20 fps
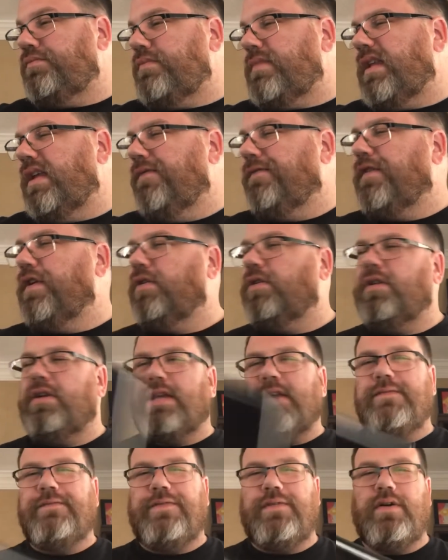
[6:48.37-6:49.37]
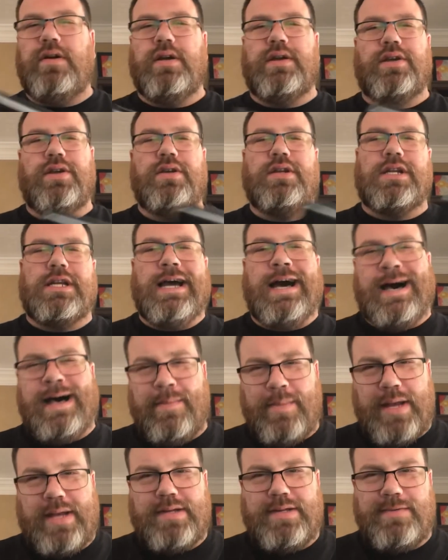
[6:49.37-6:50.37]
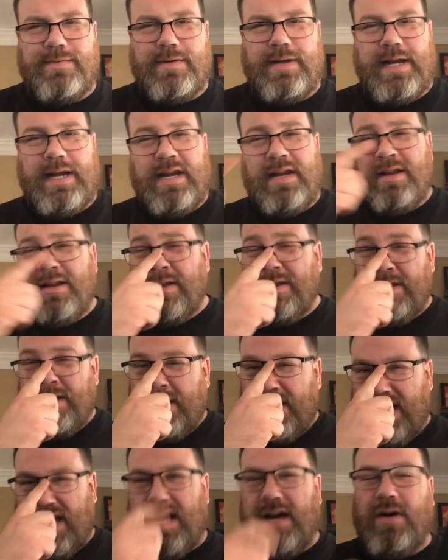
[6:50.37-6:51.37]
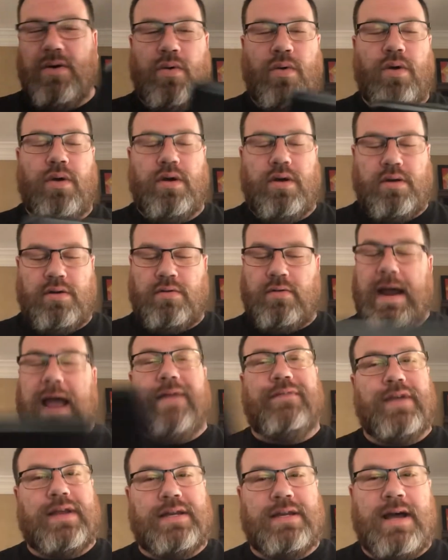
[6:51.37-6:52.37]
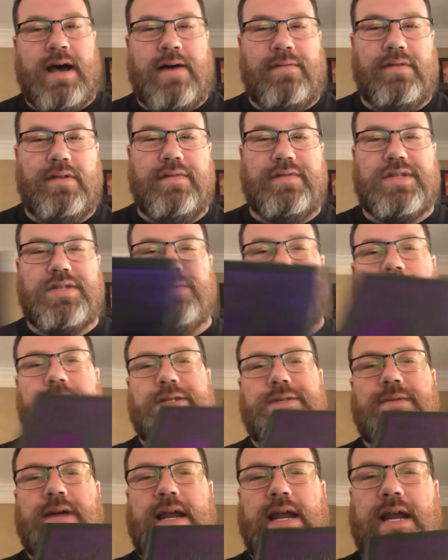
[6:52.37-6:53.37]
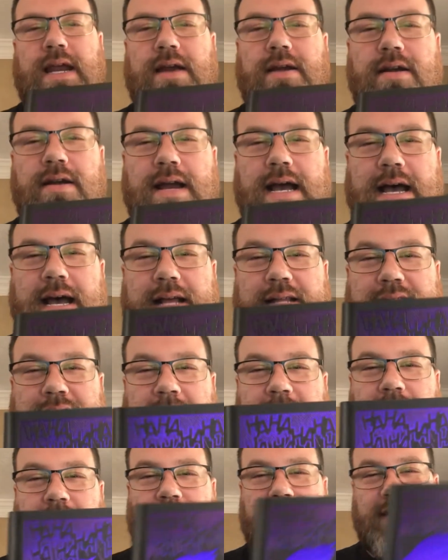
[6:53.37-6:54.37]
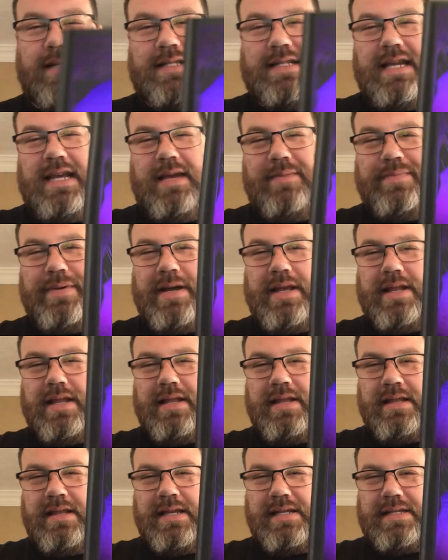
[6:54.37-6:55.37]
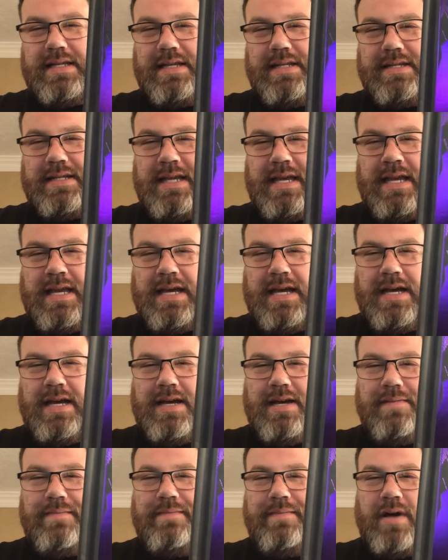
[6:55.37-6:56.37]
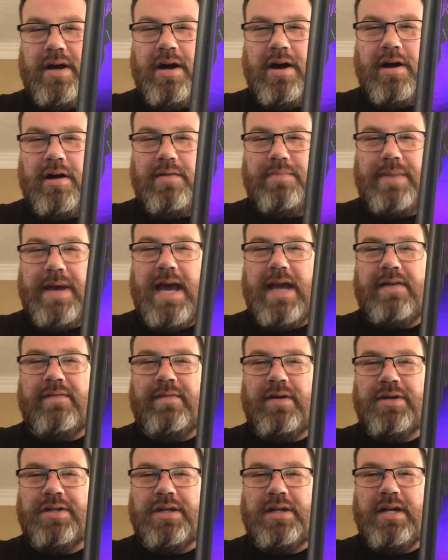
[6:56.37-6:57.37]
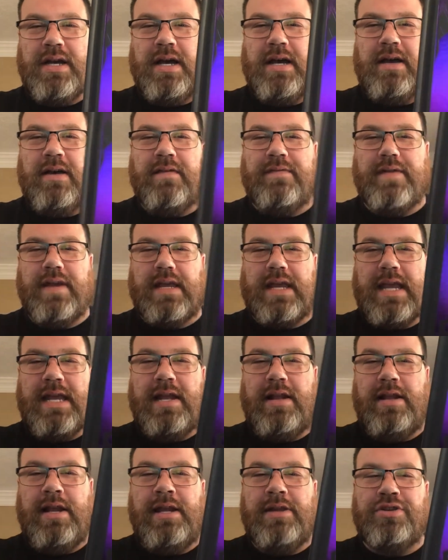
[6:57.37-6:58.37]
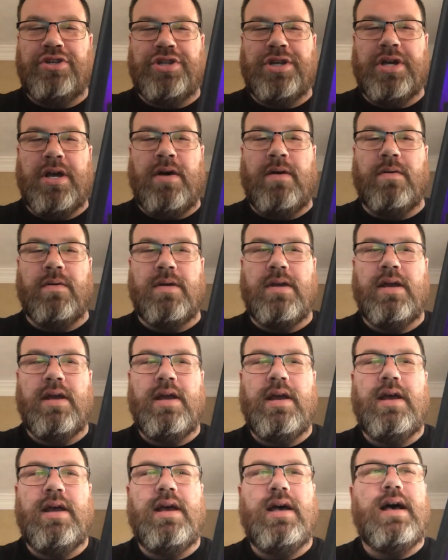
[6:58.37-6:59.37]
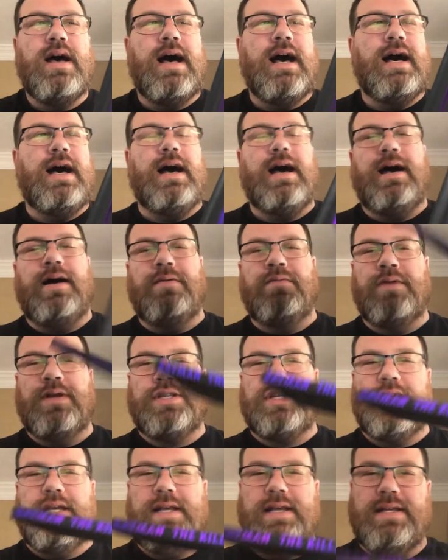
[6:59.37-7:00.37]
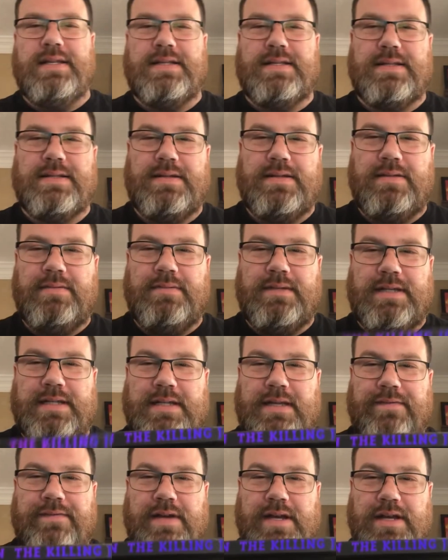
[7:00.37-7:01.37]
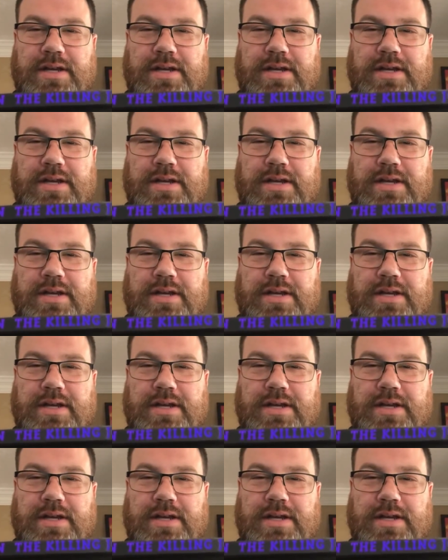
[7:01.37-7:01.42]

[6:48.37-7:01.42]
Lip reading: If you're looking for a good comic to read, or graphic novel of sorts, right here, it's kind of hard to see, but this is the hardback version of A Killing Joke, which is, let me see if I could